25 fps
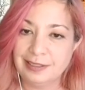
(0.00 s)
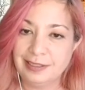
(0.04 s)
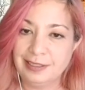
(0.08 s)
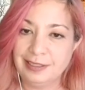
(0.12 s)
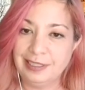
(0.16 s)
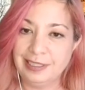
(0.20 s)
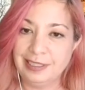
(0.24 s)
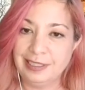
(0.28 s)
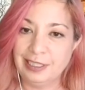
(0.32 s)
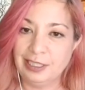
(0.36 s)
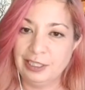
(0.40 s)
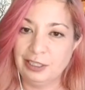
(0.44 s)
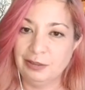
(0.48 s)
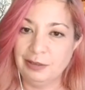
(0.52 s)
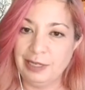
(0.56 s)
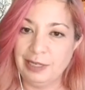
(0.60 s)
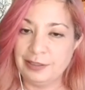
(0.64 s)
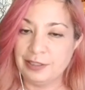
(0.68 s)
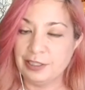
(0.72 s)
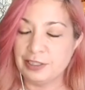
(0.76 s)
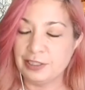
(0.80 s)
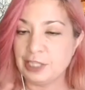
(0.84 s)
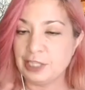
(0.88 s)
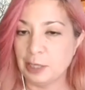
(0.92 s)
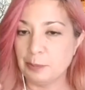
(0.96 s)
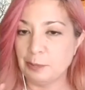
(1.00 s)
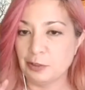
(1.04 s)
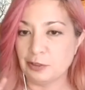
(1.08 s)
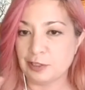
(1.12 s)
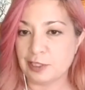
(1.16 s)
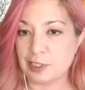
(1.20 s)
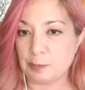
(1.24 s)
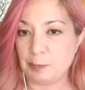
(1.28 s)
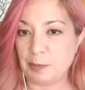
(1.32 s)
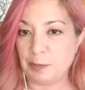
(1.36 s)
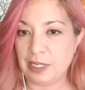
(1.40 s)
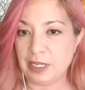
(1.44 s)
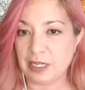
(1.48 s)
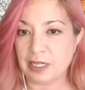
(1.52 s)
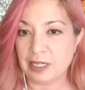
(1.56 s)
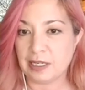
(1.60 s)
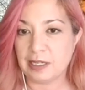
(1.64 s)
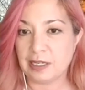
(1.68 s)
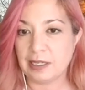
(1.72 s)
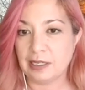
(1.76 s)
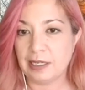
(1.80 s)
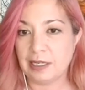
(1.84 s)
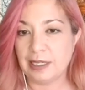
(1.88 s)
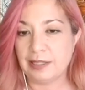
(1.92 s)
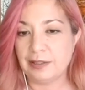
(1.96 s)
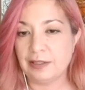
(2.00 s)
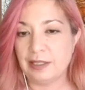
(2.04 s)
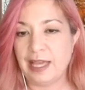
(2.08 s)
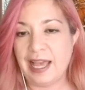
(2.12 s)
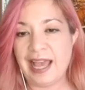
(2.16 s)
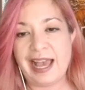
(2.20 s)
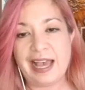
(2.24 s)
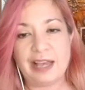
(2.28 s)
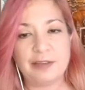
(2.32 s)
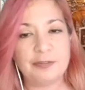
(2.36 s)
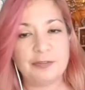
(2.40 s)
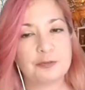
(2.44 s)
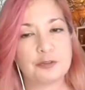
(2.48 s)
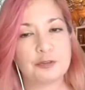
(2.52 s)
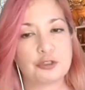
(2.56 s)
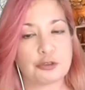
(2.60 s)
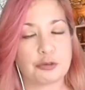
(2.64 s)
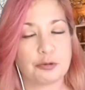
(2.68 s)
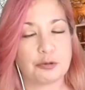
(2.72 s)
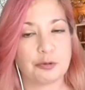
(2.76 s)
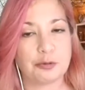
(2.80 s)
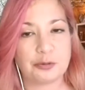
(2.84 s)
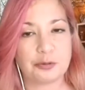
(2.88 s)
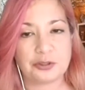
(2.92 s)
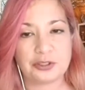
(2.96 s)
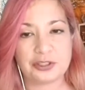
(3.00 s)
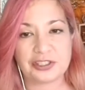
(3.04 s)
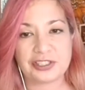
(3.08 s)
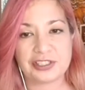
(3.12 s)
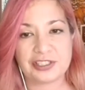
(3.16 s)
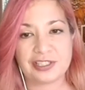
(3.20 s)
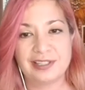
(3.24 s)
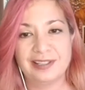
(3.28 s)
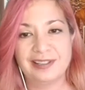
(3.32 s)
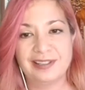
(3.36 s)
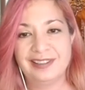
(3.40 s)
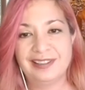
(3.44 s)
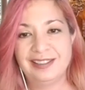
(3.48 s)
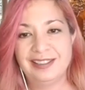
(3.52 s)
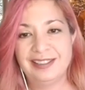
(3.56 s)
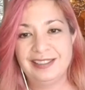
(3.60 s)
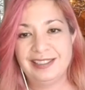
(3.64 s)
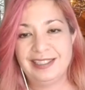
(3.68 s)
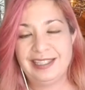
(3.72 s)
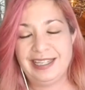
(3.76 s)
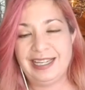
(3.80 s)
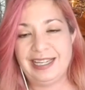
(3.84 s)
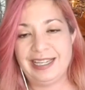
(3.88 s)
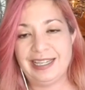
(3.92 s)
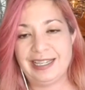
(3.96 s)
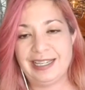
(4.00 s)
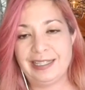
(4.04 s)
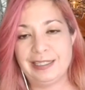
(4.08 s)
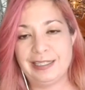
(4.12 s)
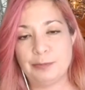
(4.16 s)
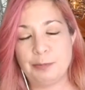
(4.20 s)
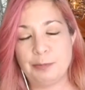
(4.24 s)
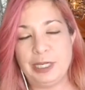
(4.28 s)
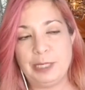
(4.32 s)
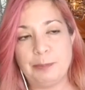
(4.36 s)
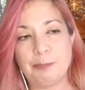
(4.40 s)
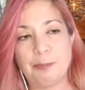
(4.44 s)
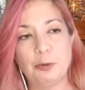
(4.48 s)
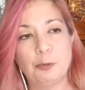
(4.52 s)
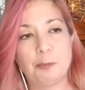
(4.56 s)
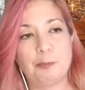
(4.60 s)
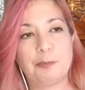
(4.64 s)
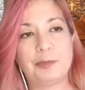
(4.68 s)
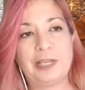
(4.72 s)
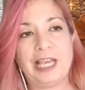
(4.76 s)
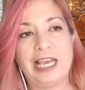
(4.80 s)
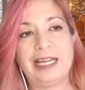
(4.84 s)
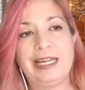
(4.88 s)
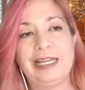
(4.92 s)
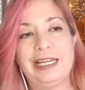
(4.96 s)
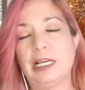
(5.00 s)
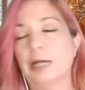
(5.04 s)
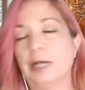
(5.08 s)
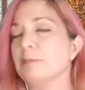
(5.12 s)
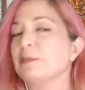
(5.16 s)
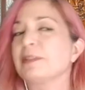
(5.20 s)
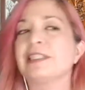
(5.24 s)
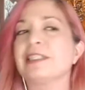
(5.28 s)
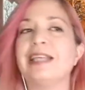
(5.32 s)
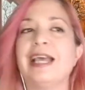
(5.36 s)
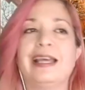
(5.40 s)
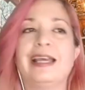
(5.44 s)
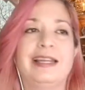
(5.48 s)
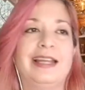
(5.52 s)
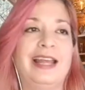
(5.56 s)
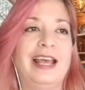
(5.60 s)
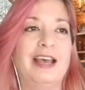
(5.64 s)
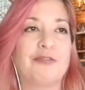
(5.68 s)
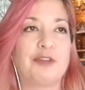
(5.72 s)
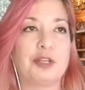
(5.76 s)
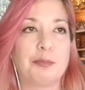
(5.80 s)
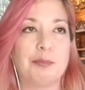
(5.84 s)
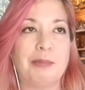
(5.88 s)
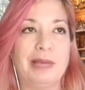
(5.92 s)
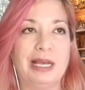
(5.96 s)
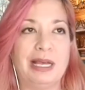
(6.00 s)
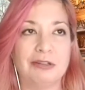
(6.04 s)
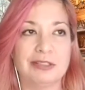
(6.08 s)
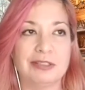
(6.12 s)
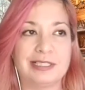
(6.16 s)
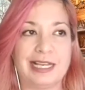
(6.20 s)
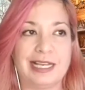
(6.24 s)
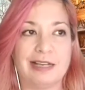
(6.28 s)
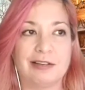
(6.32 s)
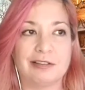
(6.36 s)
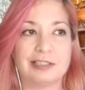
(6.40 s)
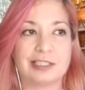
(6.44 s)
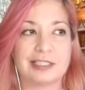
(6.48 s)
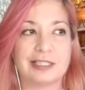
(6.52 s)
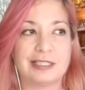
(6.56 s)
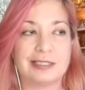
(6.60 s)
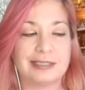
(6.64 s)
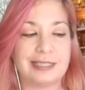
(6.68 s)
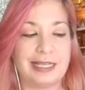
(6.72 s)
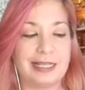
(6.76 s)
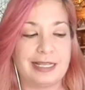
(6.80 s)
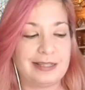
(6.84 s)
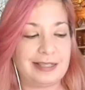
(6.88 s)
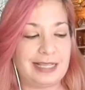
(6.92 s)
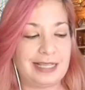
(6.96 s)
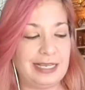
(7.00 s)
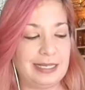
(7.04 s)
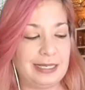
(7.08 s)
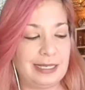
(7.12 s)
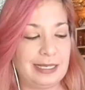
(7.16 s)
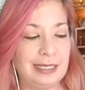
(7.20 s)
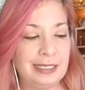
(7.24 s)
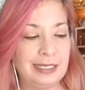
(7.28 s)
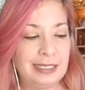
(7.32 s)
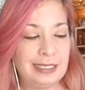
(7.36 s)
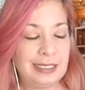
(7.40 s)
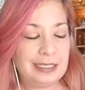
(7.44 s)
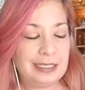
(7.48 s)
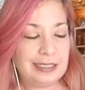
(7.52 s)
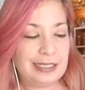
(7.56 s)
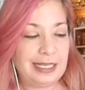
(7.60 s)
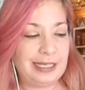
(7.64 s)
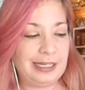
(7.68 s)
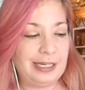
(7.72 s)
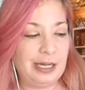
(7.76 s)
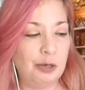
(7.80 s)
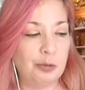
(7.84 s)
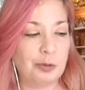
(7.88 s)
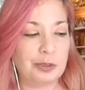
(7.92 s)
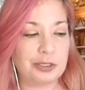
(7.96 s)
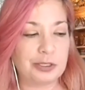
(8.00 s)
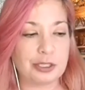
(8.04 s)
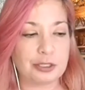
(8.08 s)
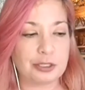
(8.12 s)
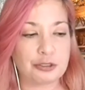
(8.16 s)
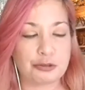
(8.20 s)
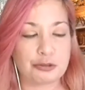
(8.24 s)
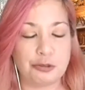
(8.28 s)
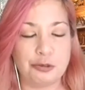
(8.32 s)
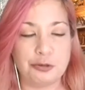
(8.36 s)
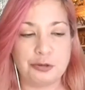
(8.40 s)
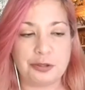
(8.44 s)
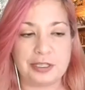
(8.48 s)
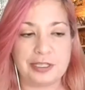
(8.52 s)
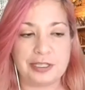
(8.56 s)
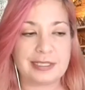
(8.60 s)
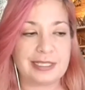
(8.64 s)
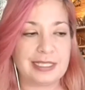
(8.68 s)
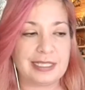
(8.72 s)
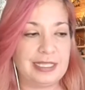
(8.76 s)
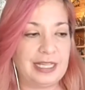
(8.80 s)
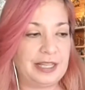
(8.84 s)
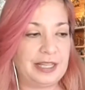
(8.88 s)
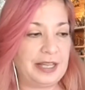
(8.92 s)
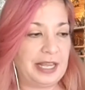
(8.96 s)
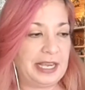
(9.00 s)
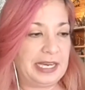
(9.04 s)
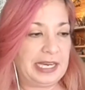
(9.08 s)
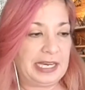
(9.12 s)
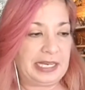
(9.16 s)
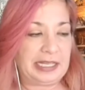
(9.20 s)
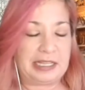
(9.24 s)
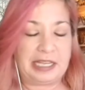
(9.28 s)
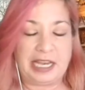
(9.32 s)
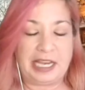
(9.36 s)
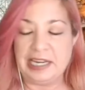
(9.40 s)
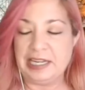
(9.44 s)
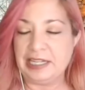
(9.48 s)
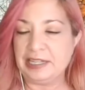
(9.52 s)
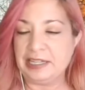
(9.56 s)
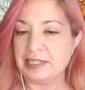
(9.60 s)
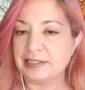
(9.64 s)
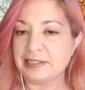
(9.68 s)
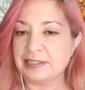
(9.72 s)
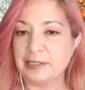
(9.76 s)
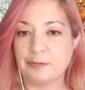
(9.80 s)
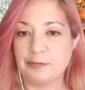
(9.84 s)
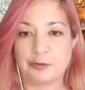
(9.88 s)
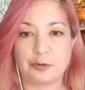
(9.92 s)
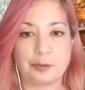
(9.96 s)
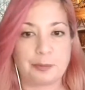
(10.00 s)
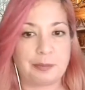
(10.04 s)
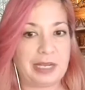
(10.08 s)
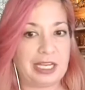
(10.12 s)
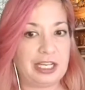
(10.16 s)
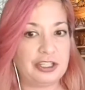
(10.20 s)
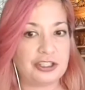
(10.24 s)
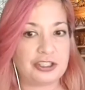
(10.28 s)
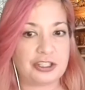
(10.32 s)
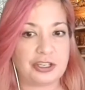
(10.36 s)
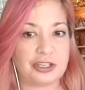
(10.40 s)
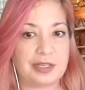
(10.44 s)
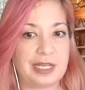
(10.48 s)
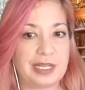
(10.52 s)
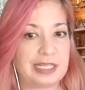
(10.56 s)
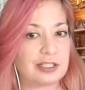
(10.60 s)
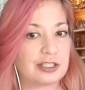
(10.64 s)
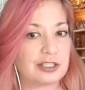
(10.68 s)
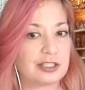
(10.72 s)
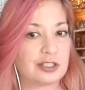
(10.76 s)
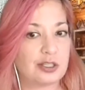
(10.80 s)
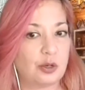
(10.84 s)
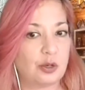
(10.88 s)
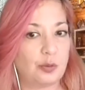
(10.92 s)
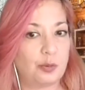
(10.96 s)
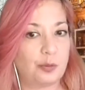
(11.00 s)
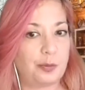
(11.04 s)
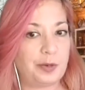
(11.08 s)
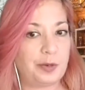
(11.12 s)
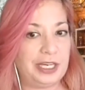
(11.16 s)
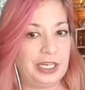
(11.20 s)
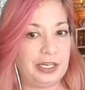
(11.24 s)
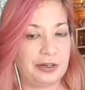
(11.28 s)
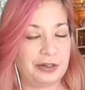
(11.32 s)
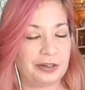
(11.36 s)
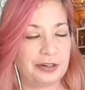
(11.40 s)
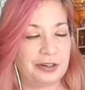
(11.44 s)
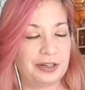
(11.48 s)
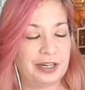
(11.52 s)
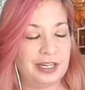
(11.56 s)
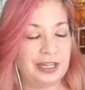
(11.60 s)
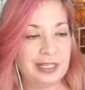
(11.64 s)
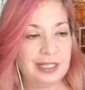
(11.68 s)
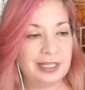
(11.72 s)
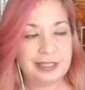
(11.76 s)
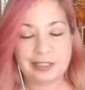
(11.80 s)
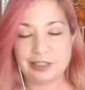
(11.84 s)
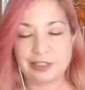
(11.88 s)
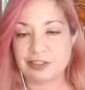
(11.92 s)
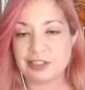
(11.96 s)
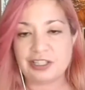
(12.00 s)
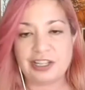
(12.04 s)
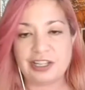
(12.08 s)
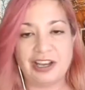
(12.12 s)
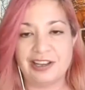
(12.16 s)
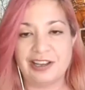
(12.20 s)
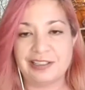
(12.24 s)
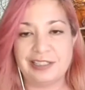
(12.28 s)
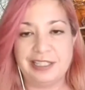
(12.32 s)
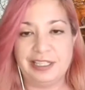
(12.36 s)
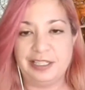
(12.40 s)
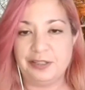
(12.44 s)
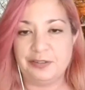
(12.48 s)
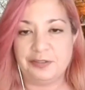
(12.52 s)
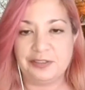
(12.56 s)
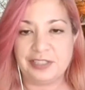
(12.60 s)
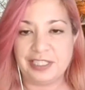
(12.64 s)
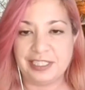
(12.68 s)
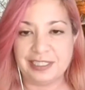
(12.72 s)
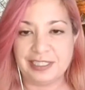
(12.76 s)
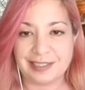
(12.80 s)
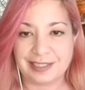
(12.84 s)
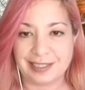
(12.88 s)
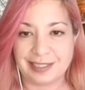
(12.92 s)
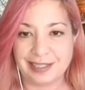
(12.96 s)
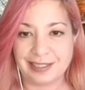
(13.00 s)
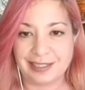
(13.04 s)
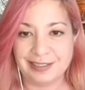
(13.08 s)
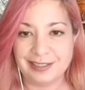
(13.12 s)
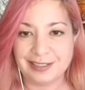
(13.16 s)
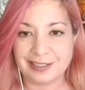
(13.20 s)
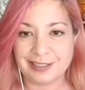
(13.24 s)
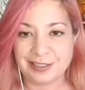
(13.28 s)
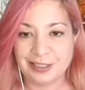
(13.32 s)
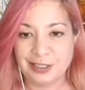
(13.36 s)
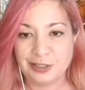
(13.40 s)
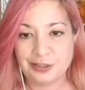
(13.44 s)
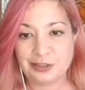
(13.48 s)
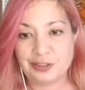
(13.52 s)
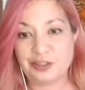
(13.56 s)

and the doublespeak and the half truths, and people getting upset and having meltdowns because they think they know what the truth is, and then they're getting this information that's so weird. There's cognitive dissonance.